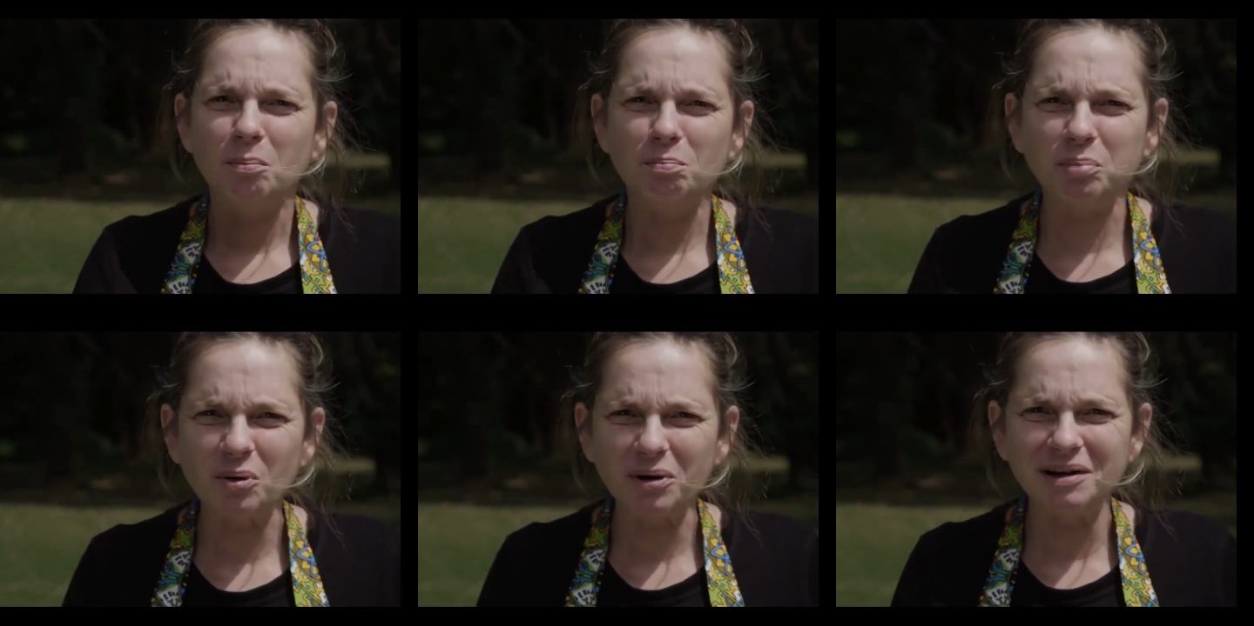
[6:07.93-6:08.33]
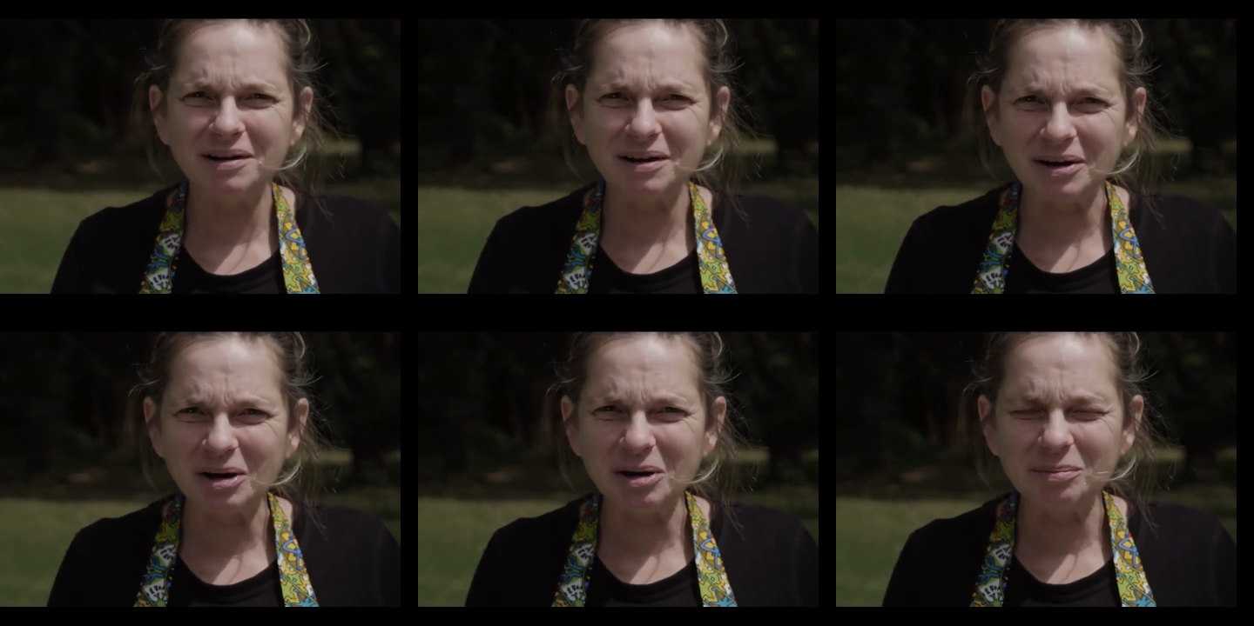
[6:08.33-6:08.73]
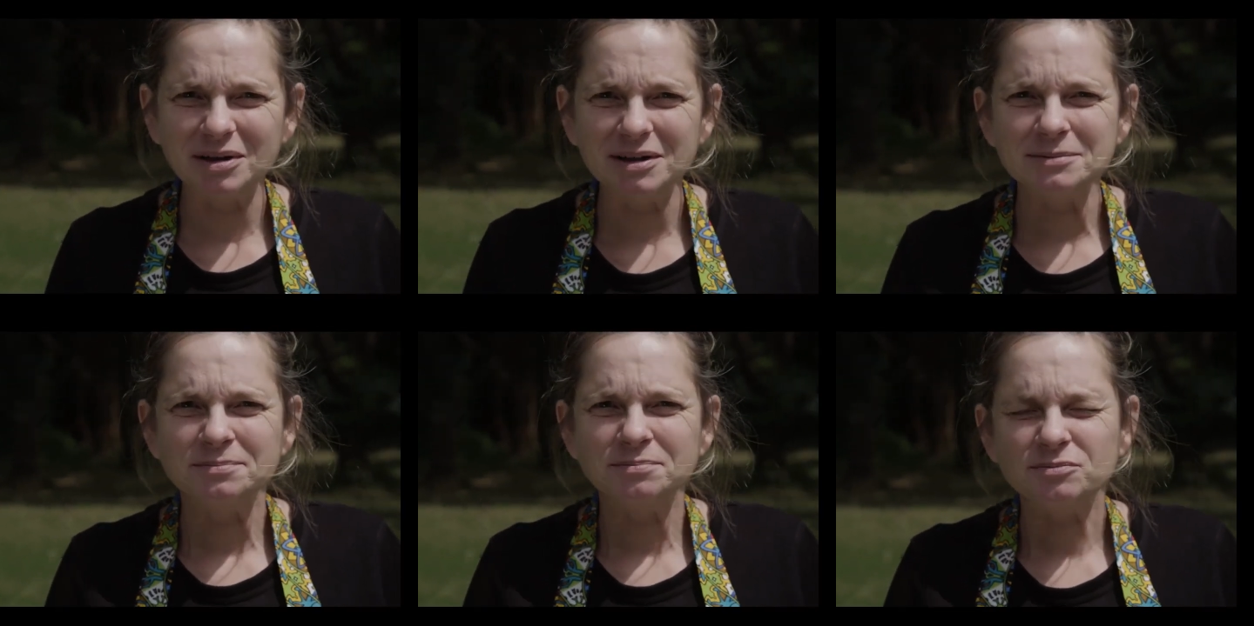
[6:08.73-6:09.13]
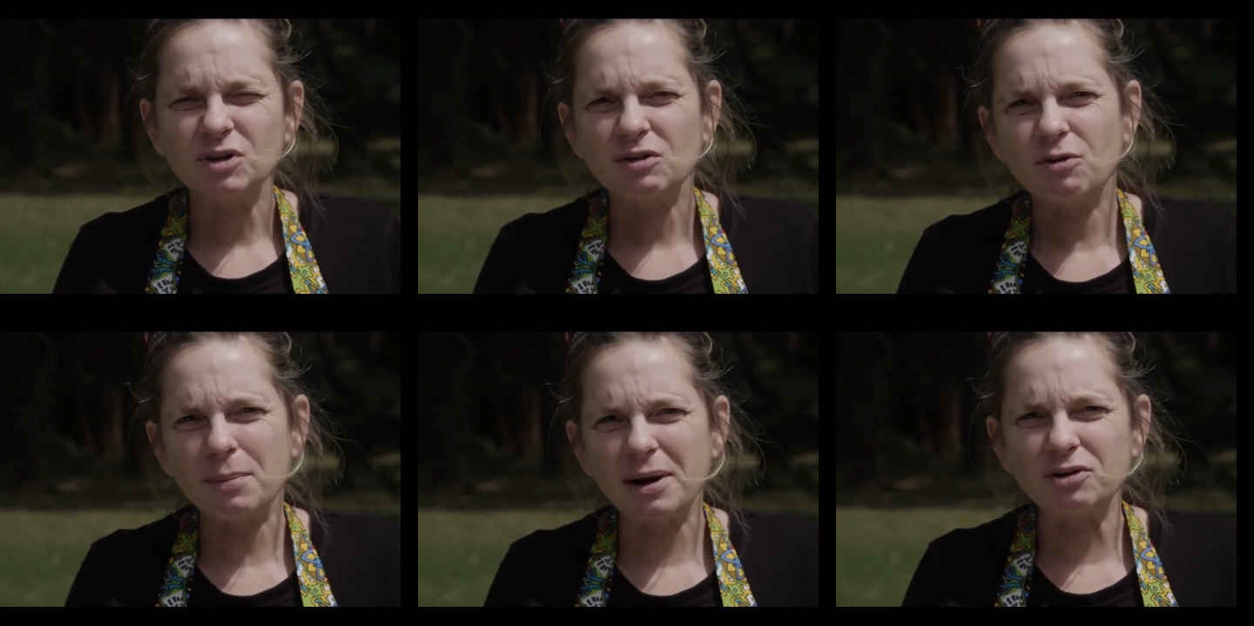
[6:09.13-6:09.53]
boil it up
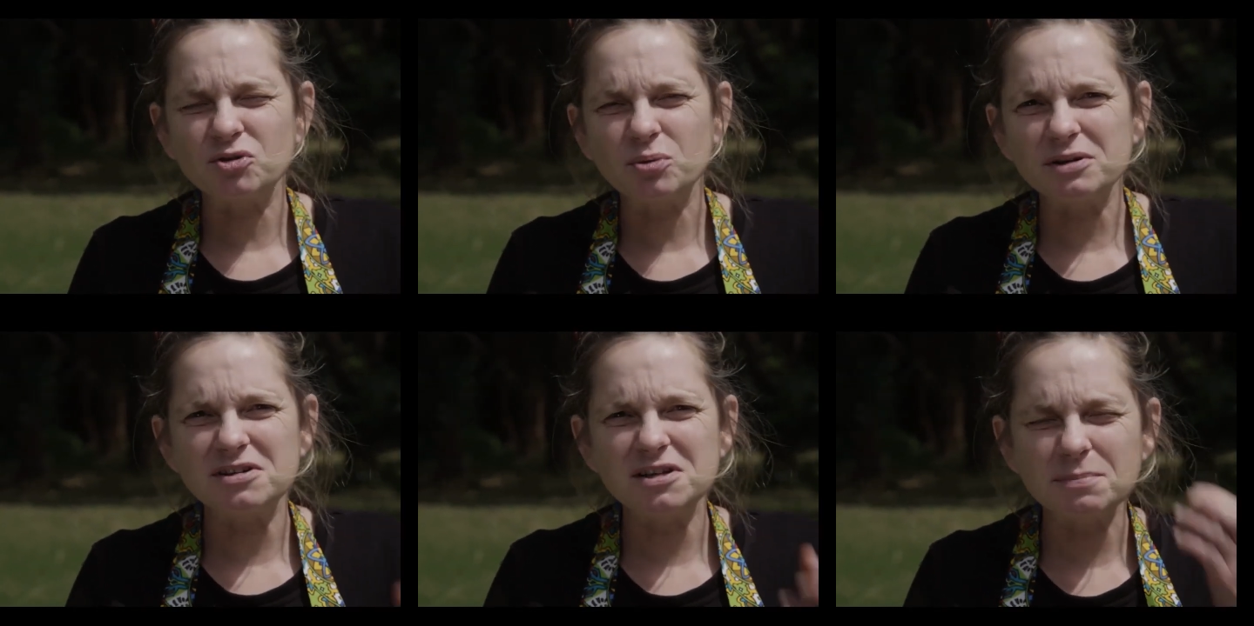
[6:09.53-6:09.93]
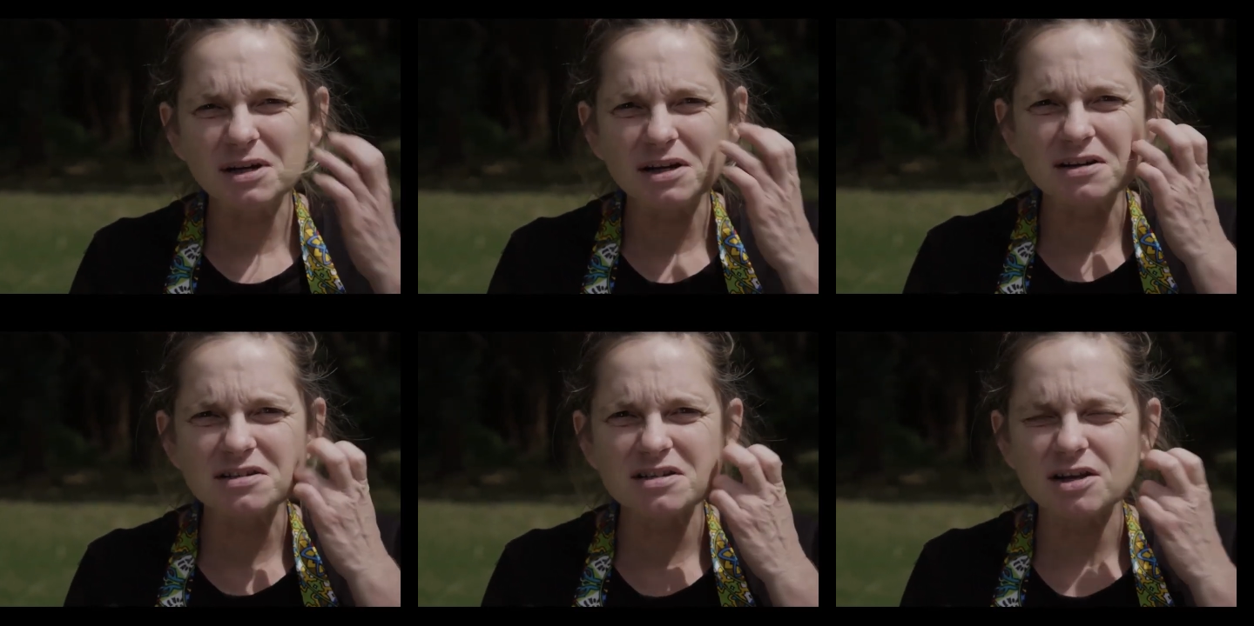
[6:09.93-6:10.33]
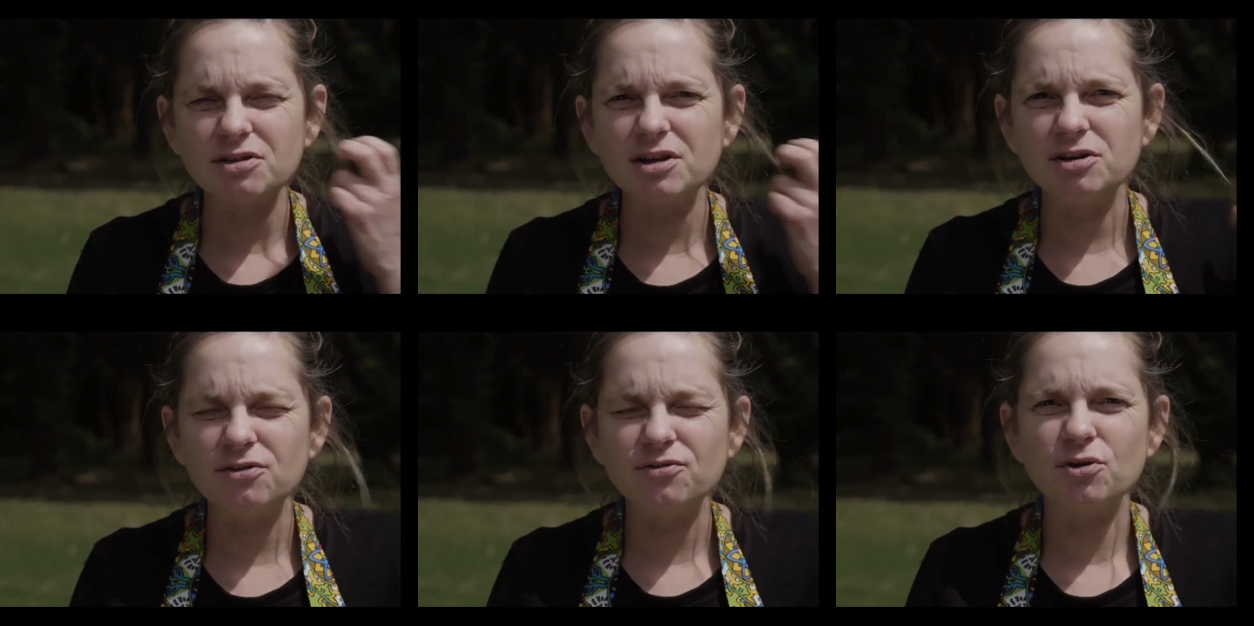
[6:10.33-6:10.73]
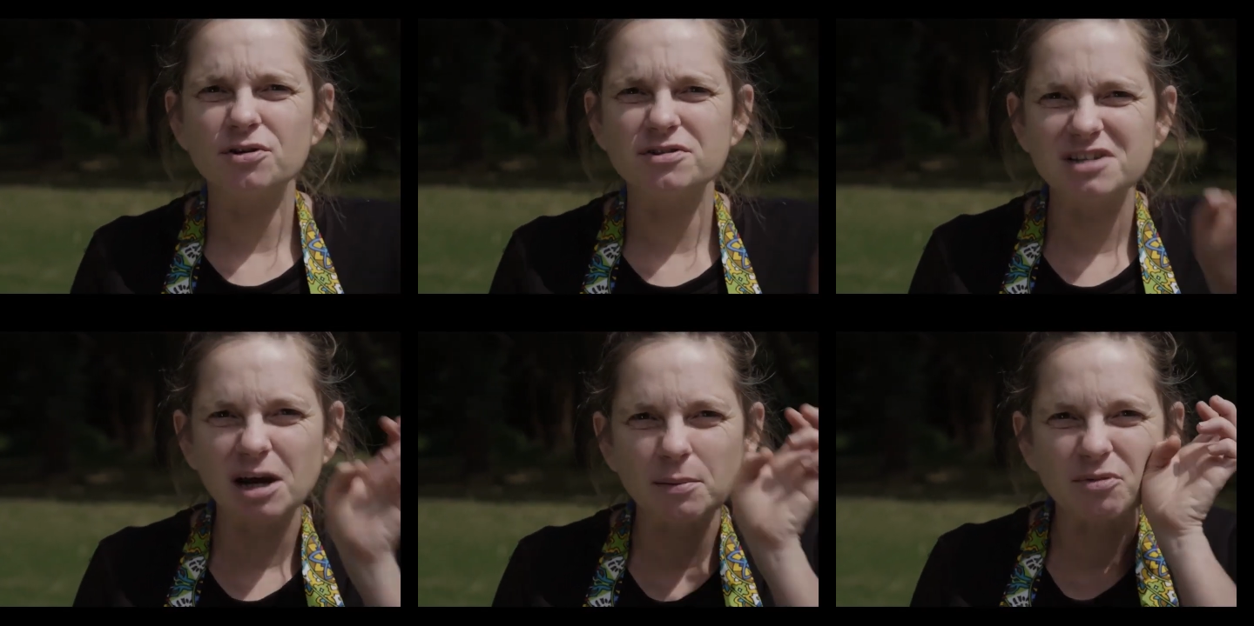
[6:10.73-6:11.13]
for about 20 minutes, and then you've
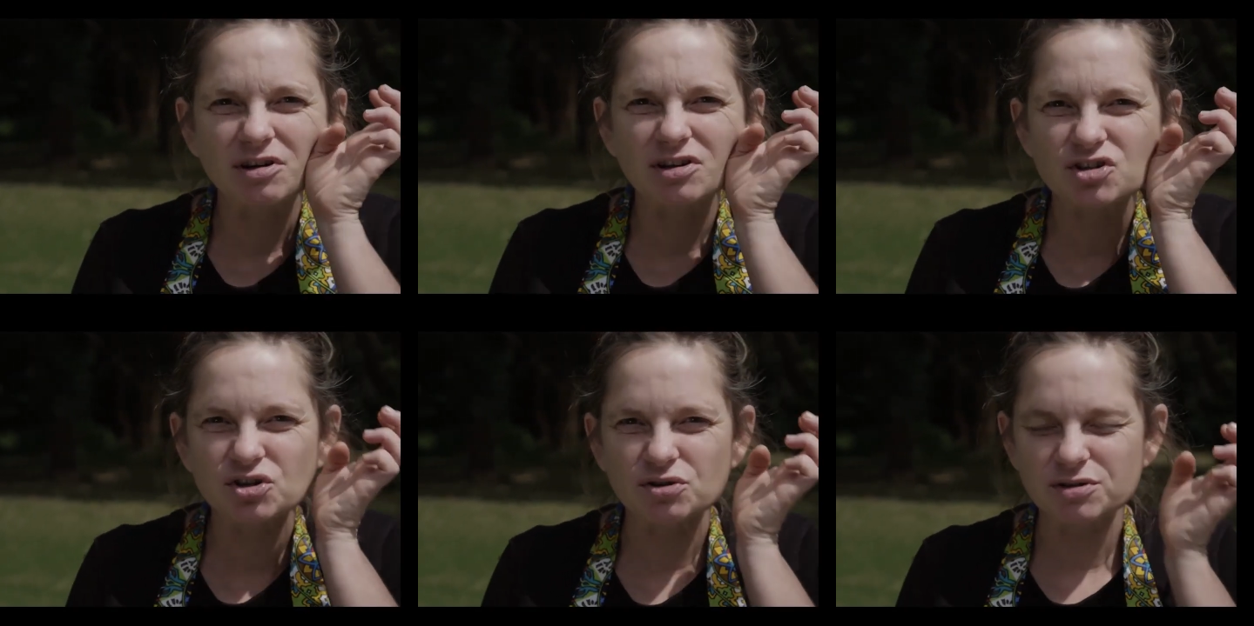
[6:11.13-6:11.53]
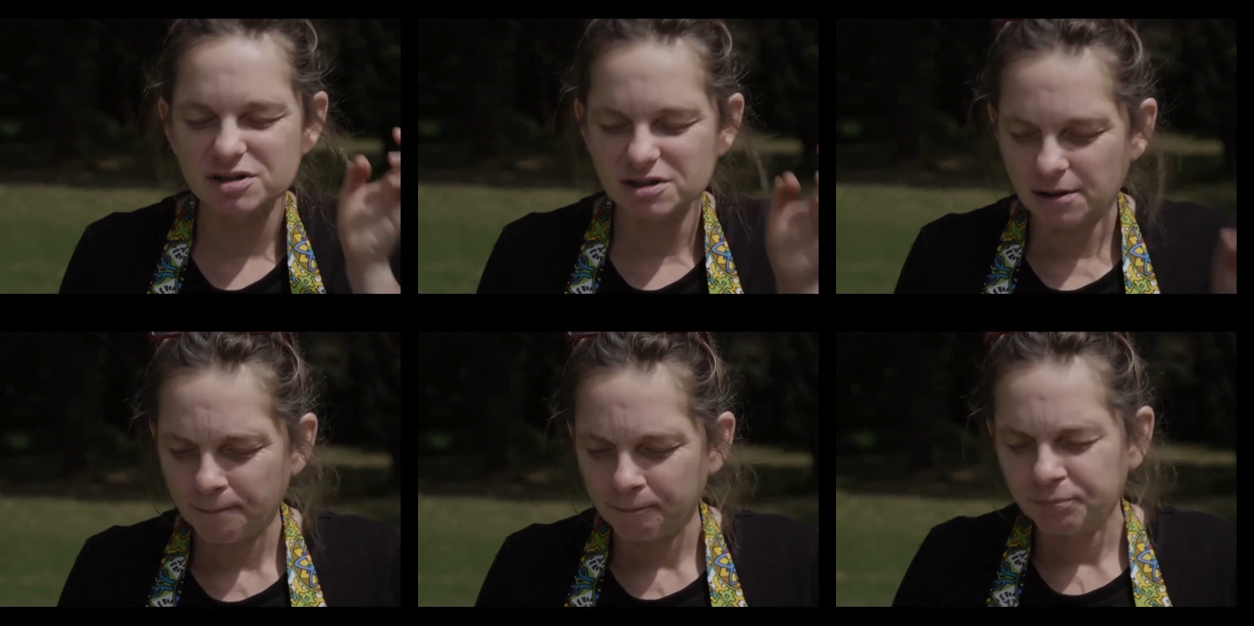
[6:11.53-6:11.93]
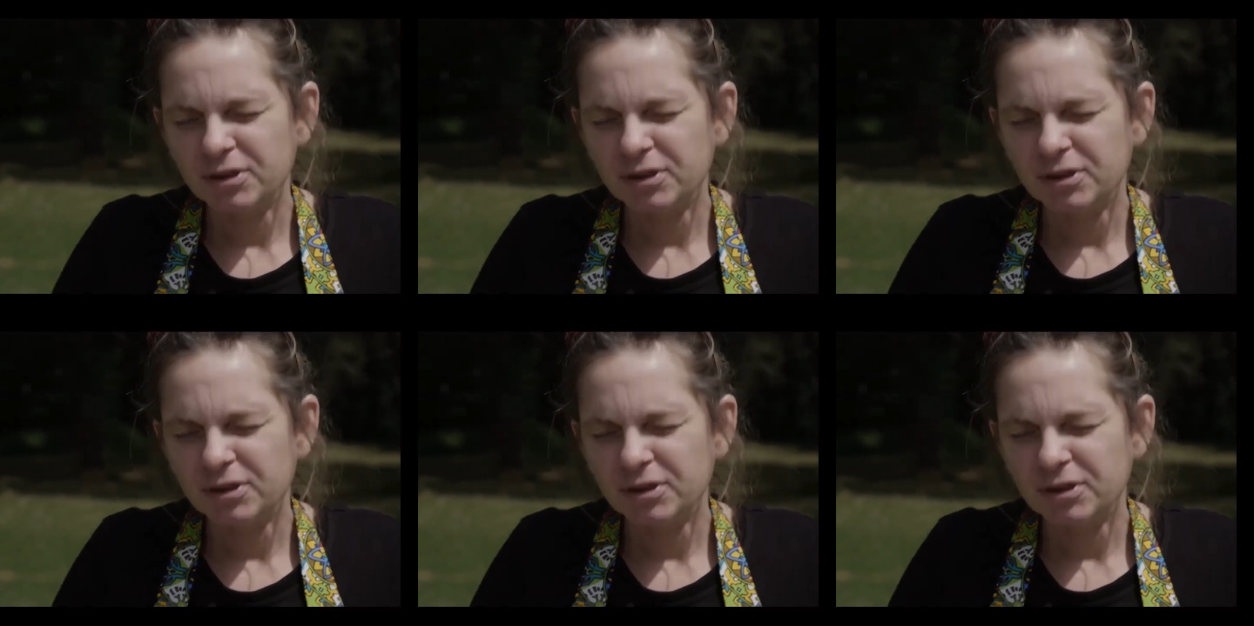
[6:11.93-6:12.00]
got tamarind juice.